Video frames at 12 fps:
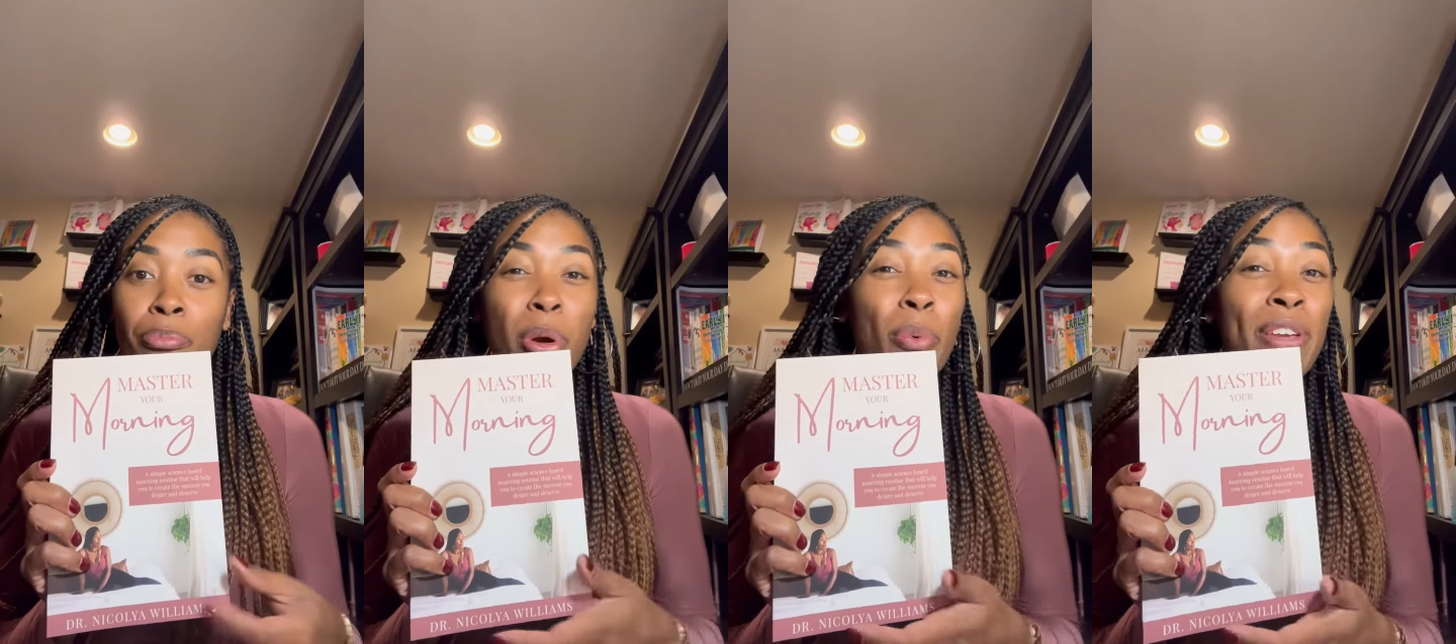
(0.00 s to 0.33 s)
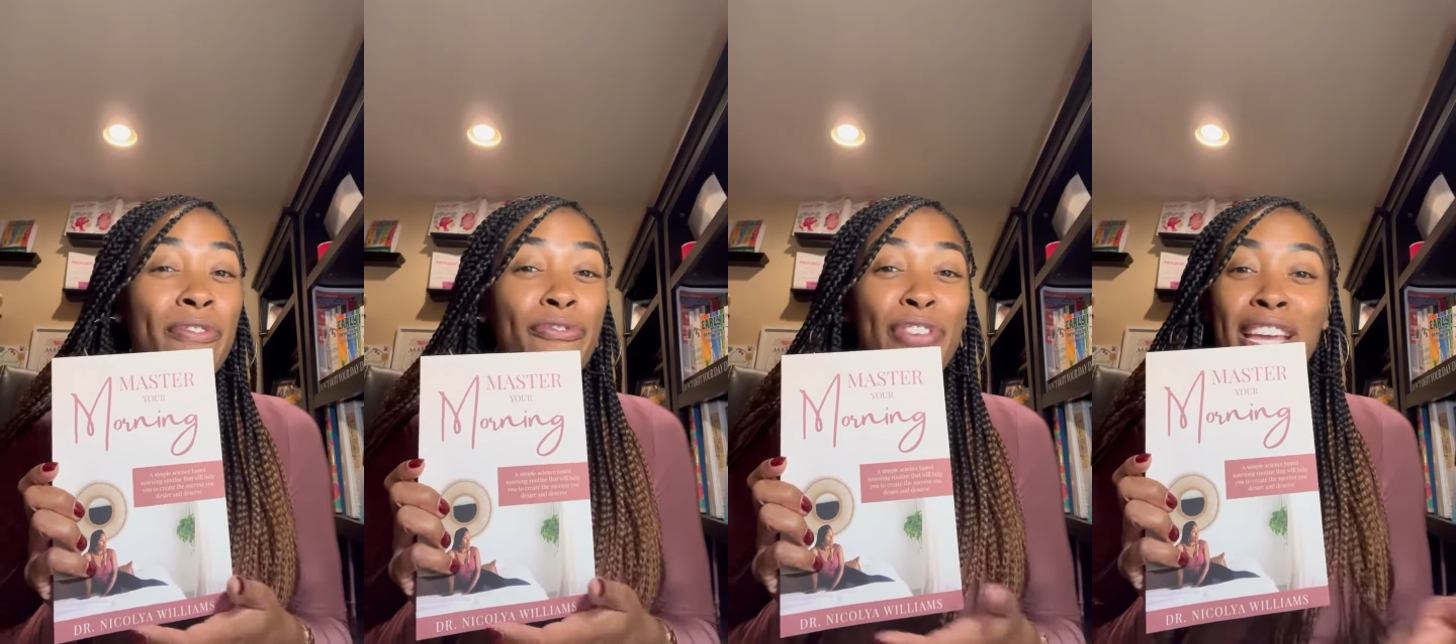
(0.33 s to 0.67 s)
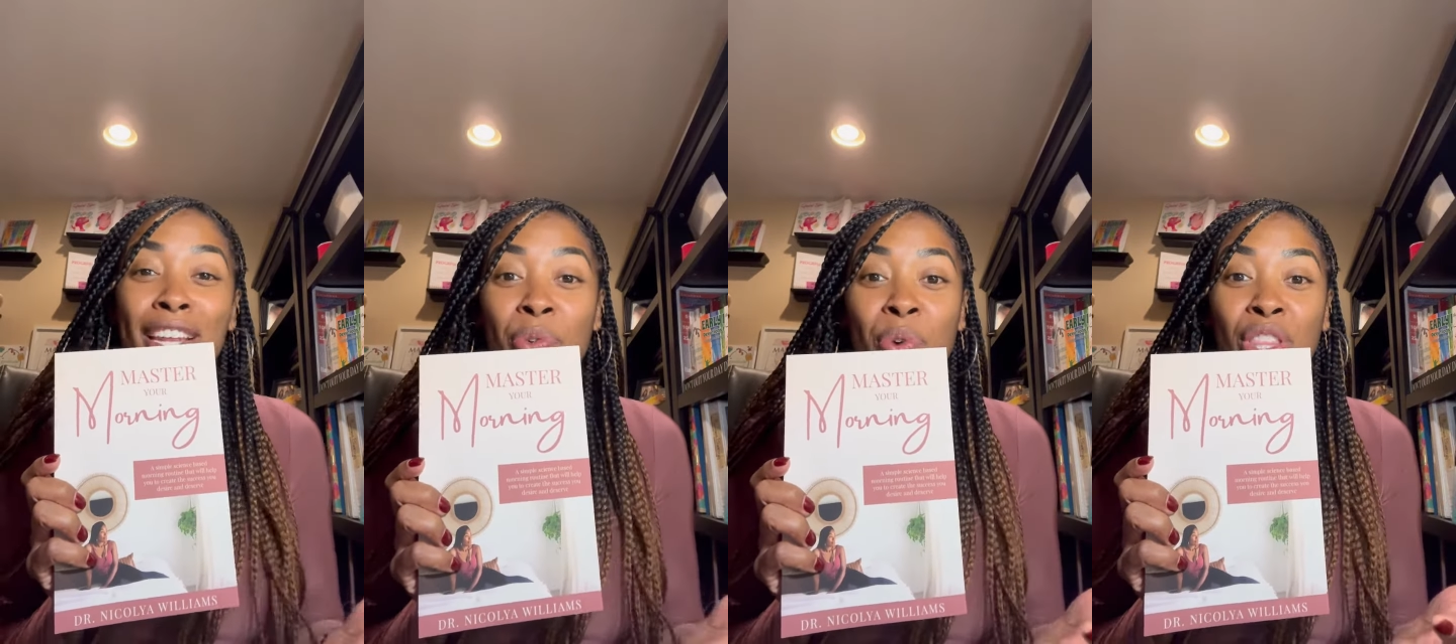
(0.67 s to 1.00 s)
but we
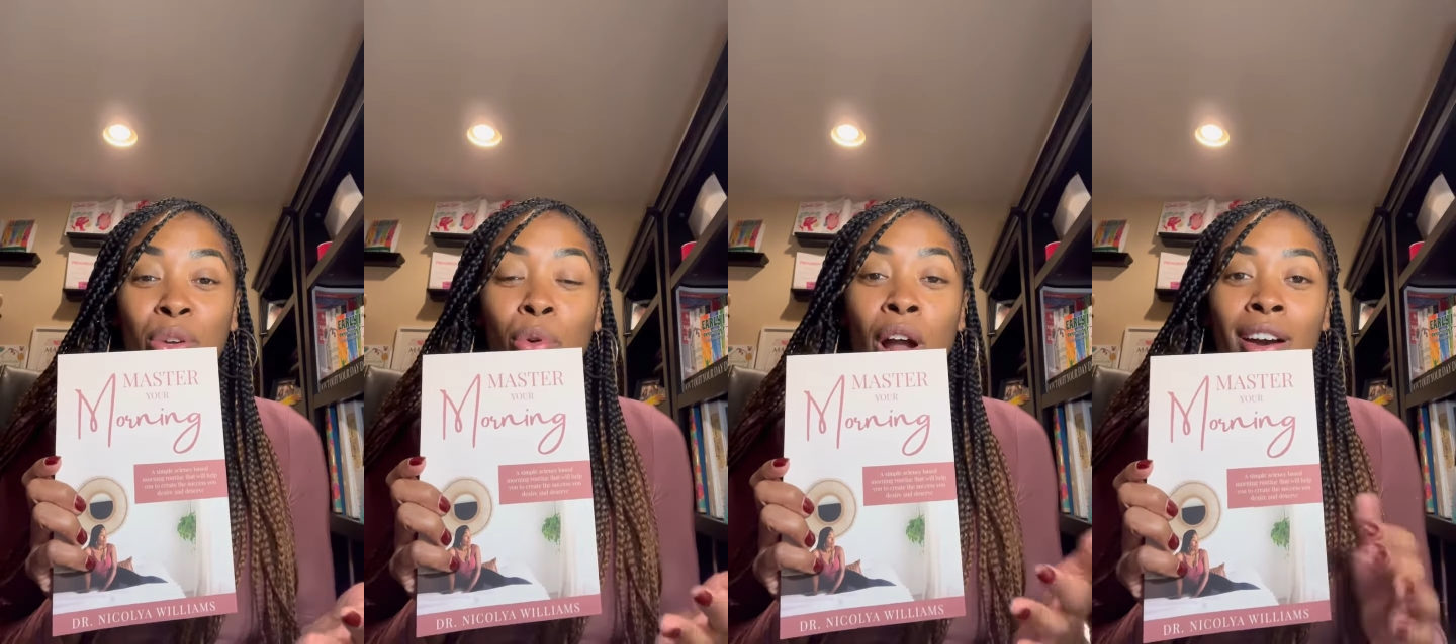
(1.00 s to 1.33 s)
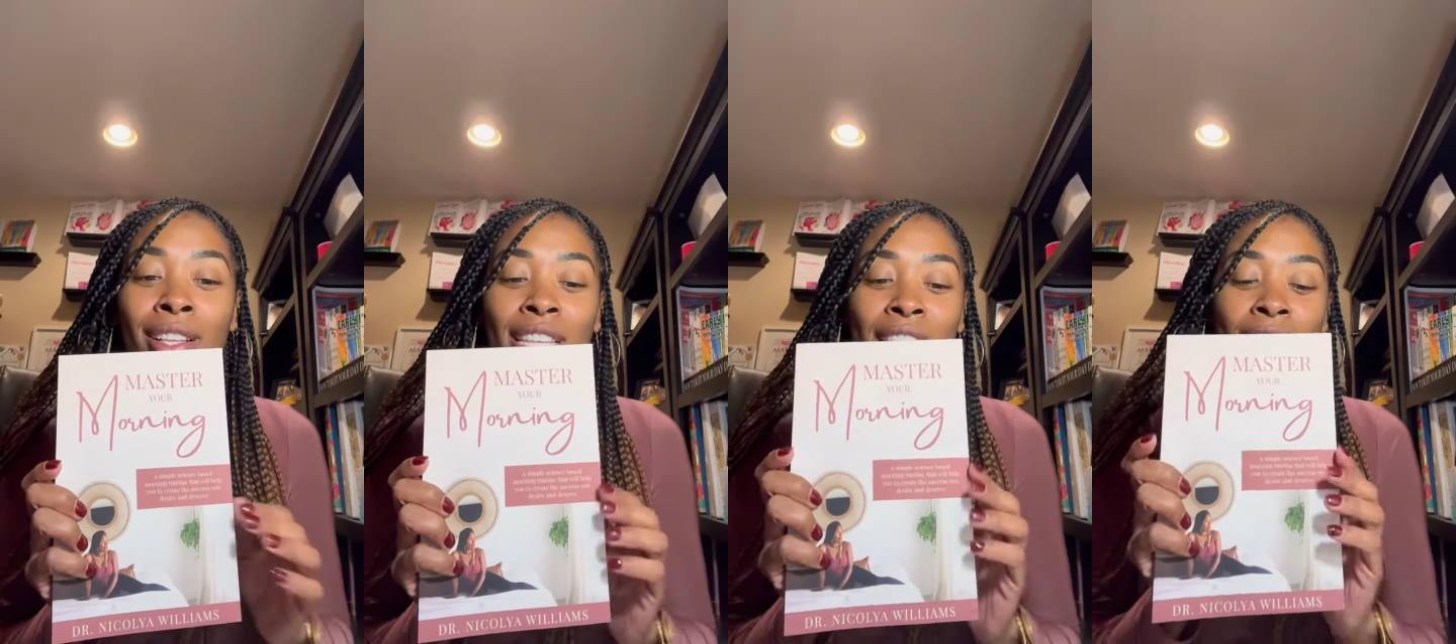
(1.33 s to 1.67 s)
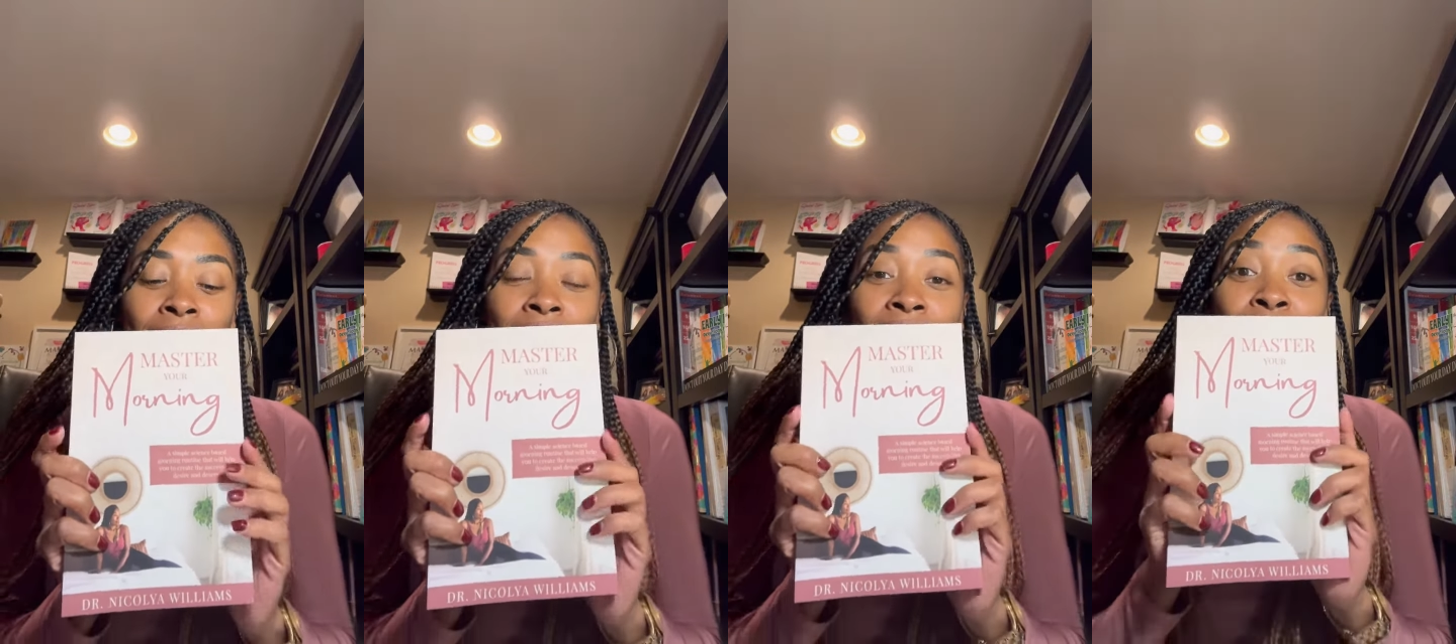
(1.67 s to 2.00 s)
feed it with the wrong
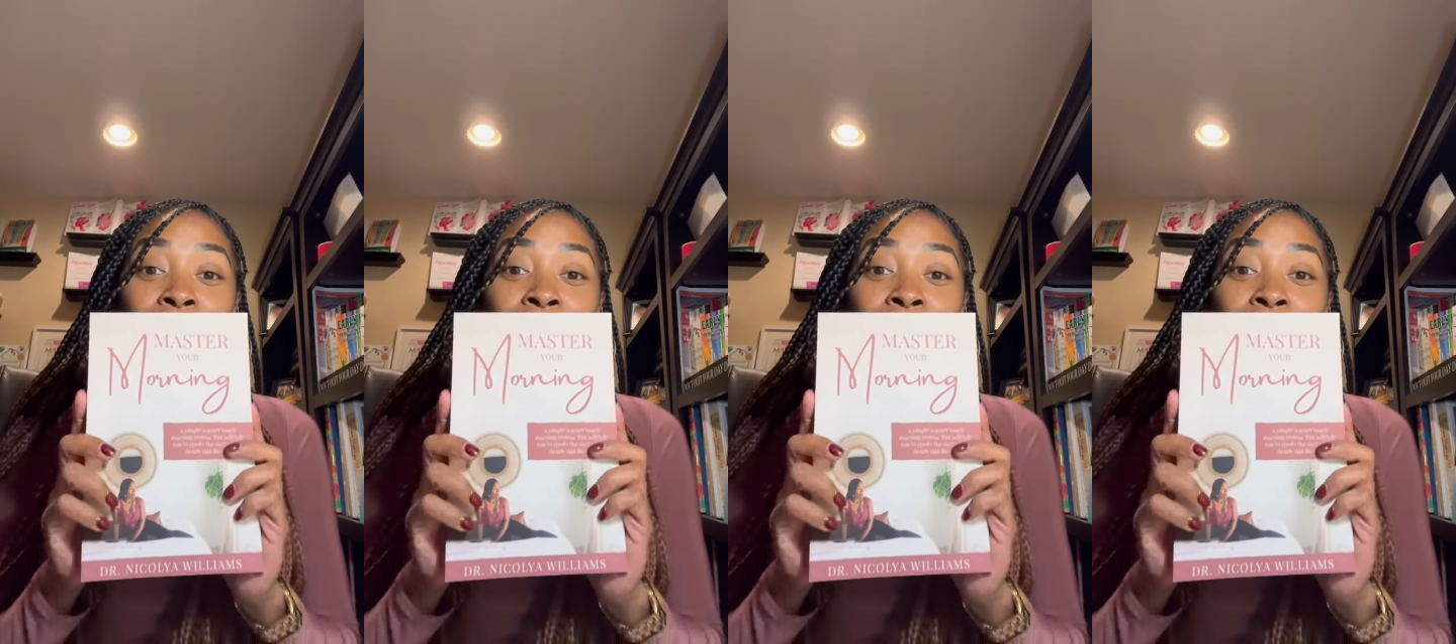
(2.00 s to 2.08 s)
things.